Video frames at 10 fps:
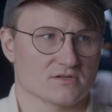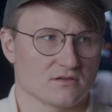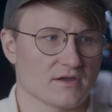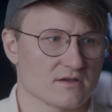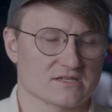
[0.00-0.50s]

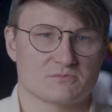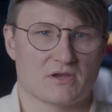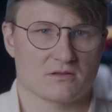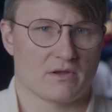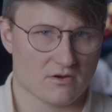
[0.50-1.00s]
to
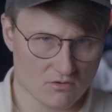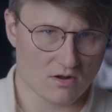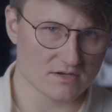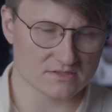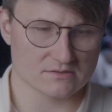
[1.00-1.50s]
expand my
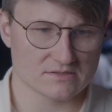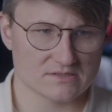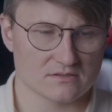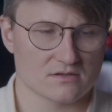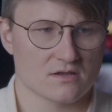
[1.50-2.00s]

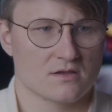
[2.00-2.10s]
horizons and